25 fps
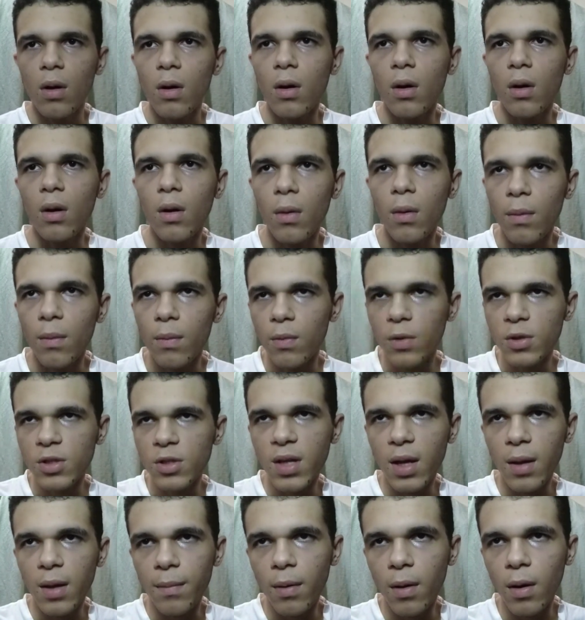um
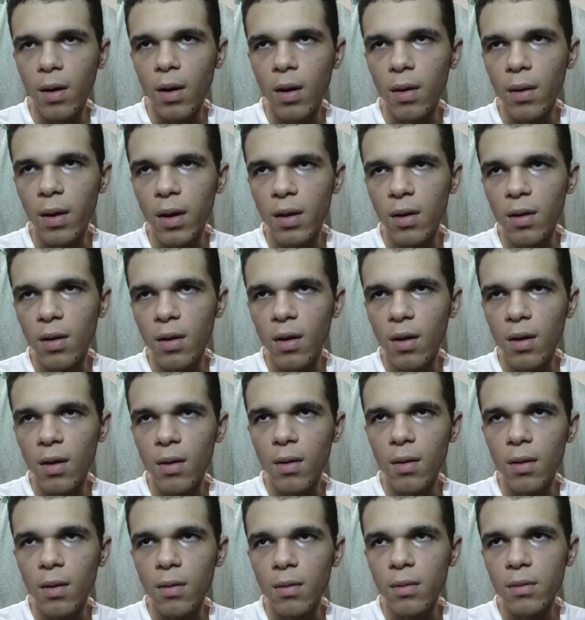where's that bot like
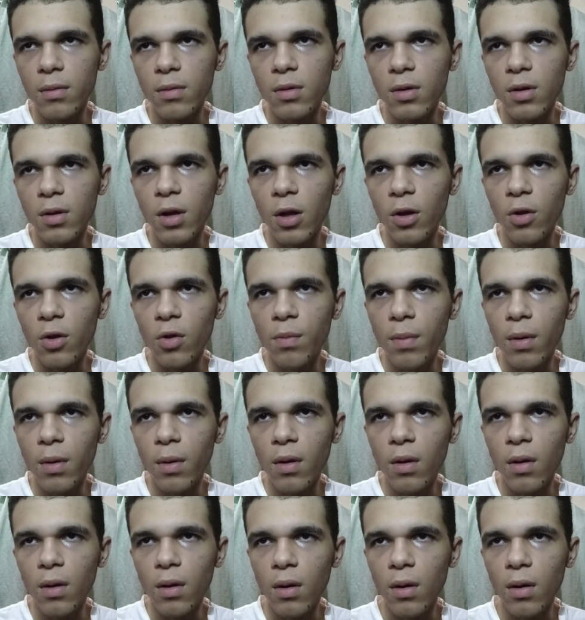
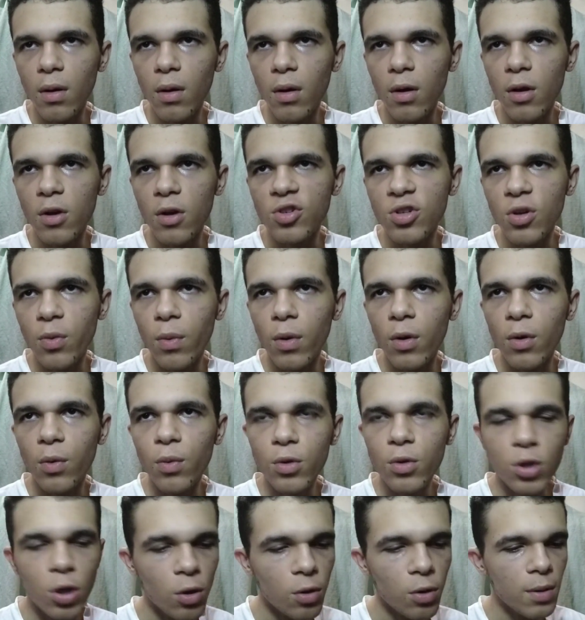Galumba is the one
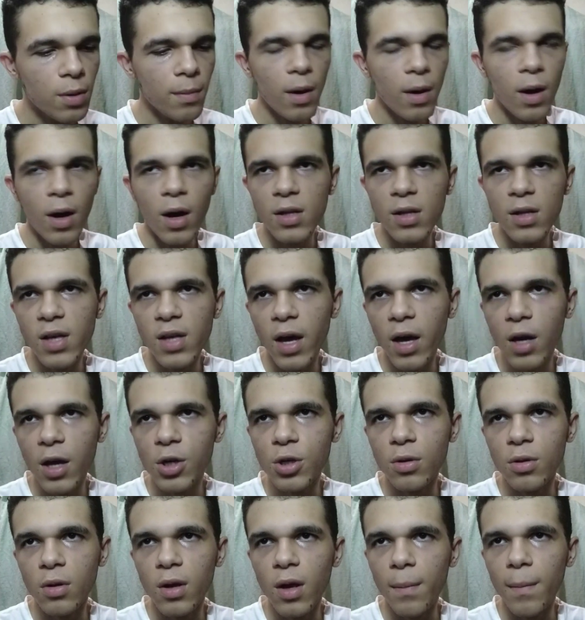who told the mods
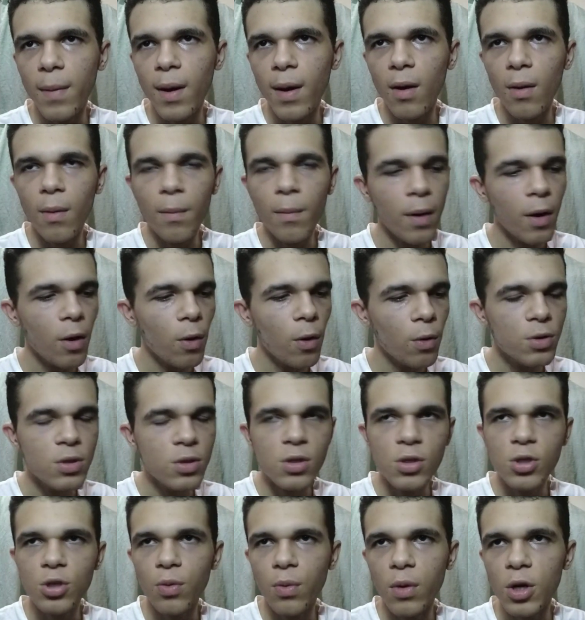actually about my whole
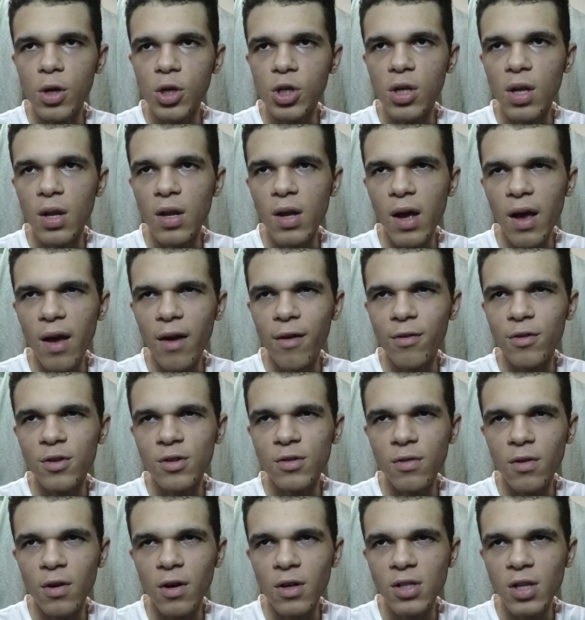situation as
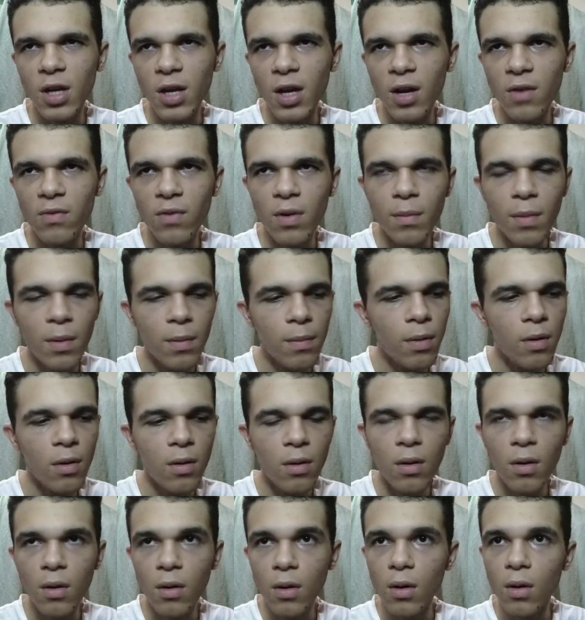far as I can
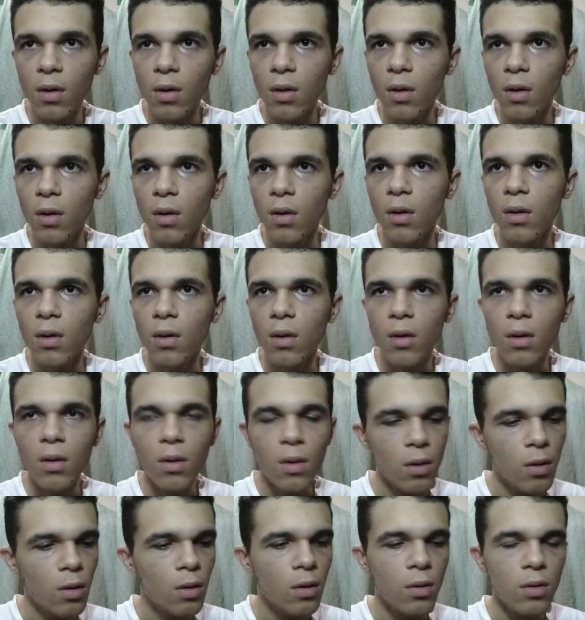remember
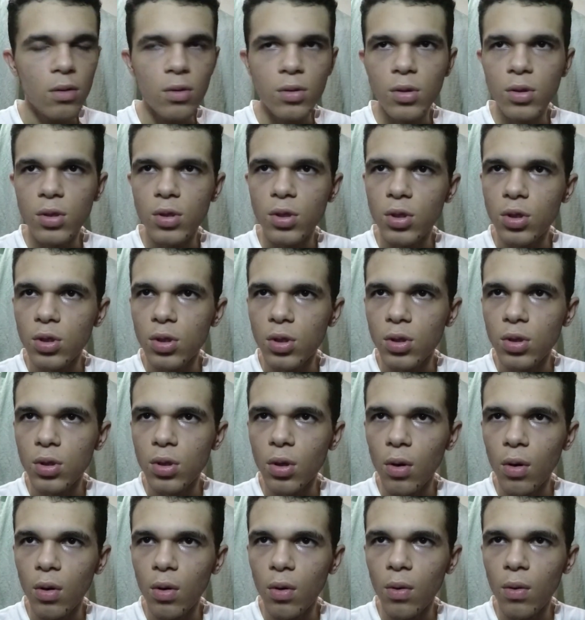so
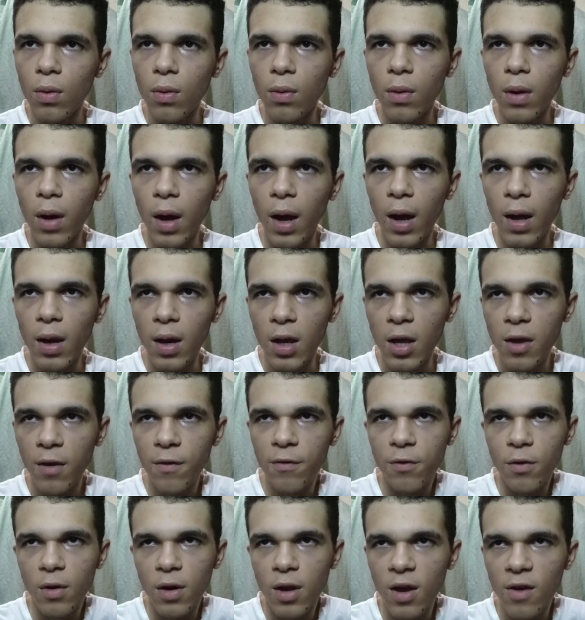so yeah and he
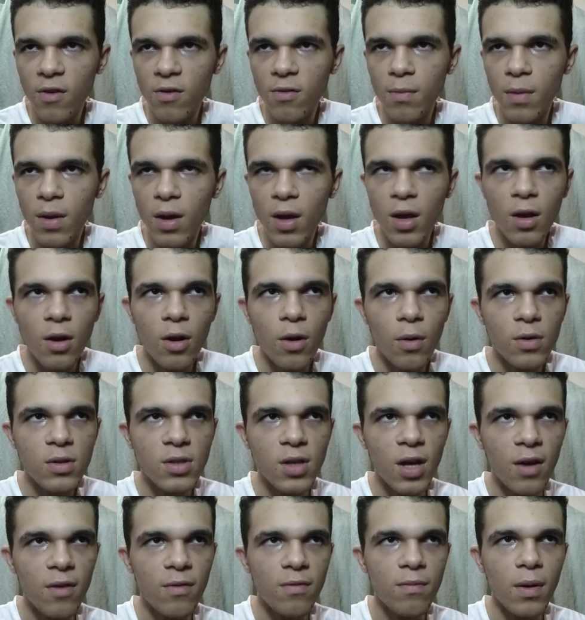forgives me he
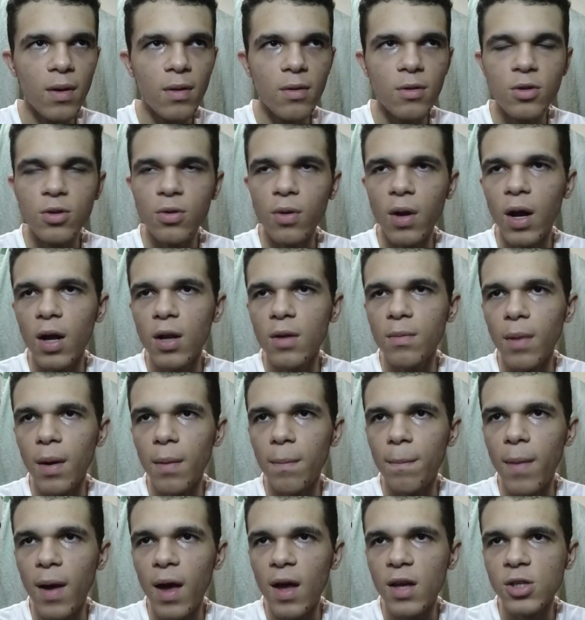knows i've been trying my
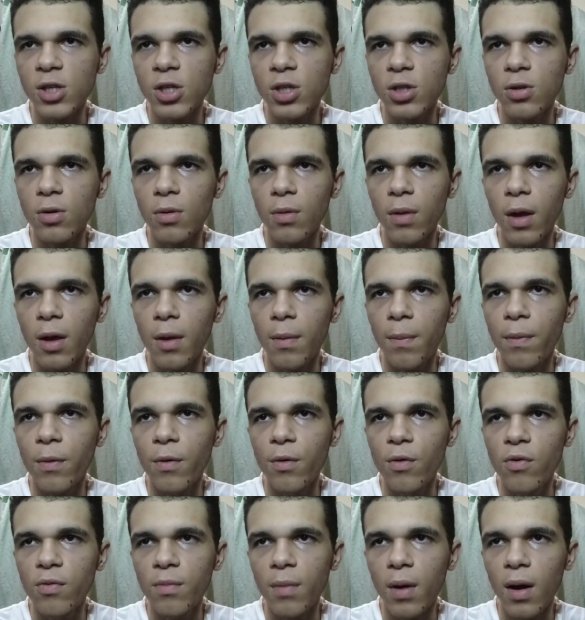best to like
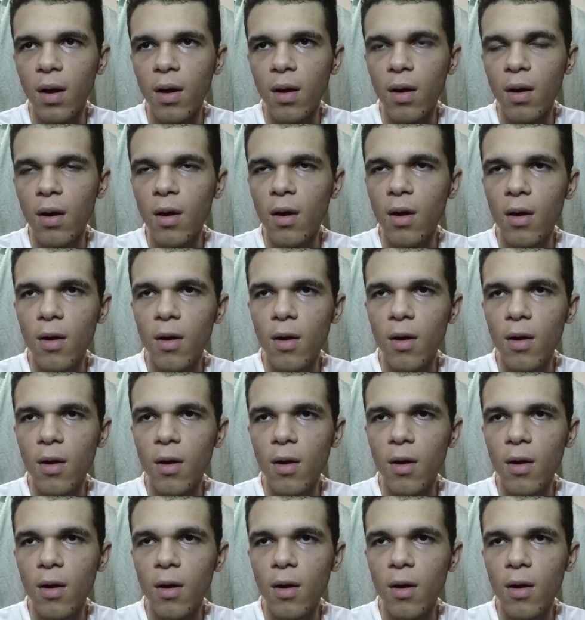prove my